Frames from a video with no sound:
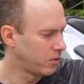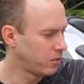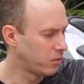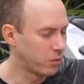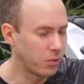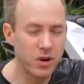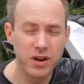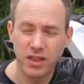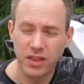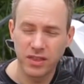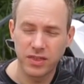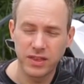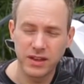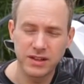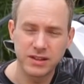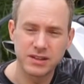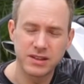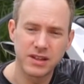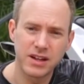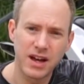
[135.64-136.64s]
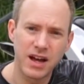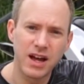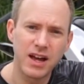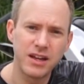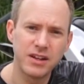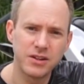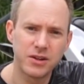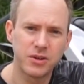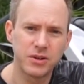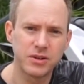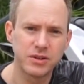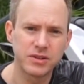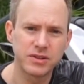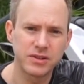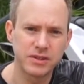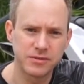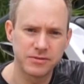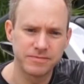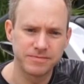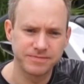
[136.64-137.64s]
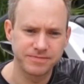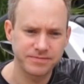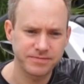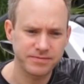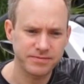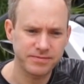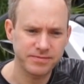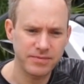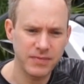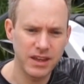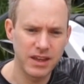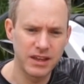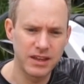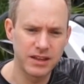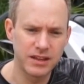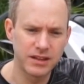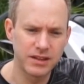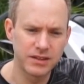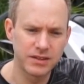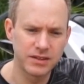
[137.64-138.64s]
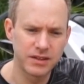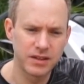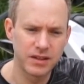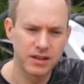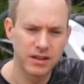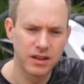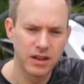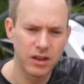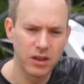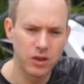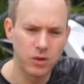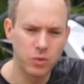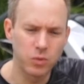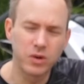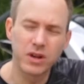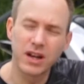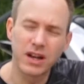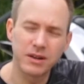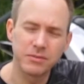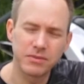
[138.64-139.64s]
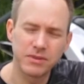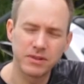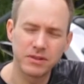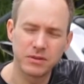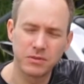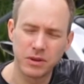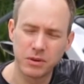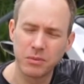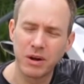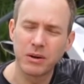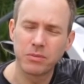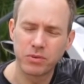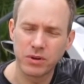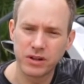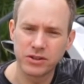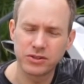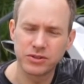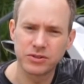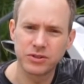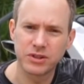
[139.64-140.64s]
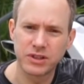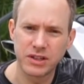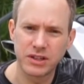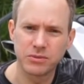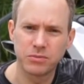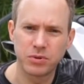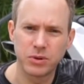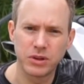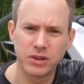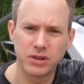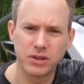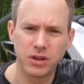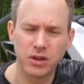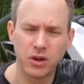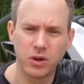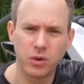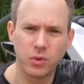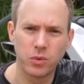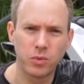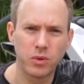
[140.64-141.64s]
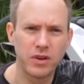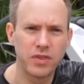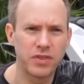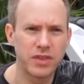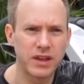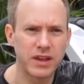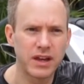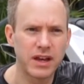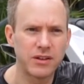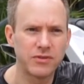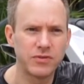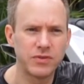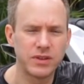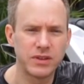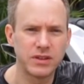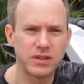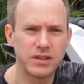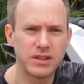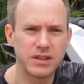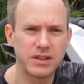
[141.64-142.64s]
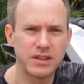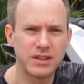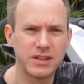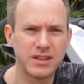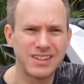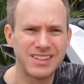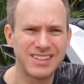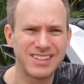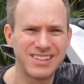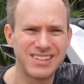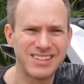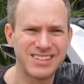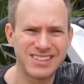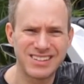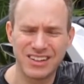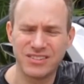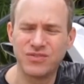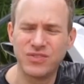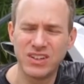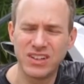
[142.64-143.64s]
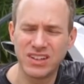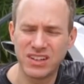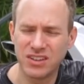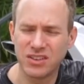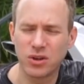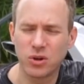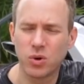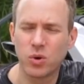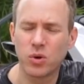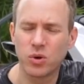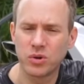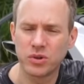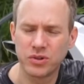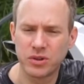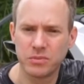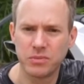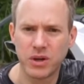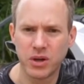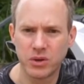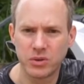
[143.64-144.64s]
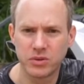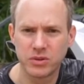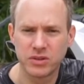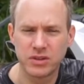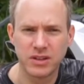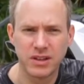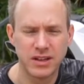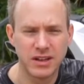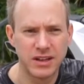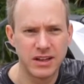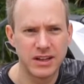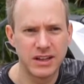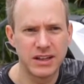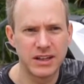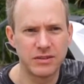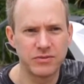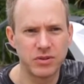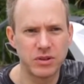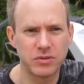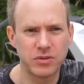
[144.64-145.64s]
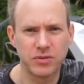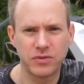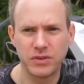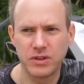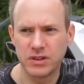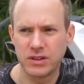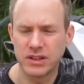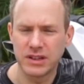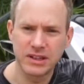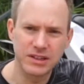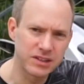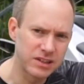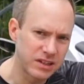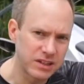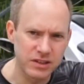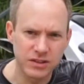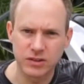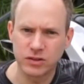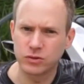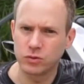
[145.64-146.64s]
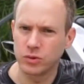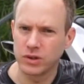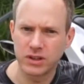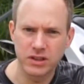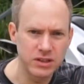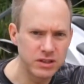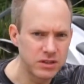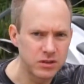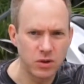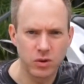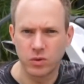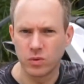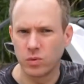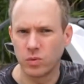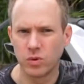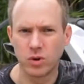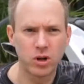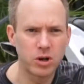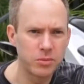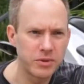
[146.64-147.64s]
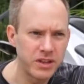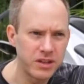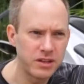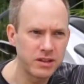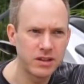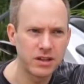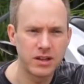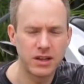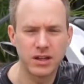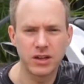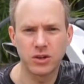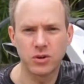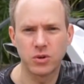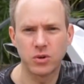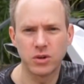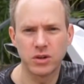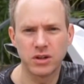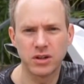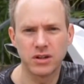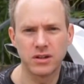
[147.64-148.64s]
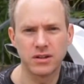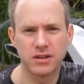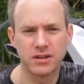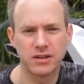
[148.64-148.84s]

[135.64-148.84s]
One of the things that I notice is when my pressures are getting pretty low, one thing I feel is I feel it in the corners the most. If you ever feel like it's getting squiggly or wormy in a corner,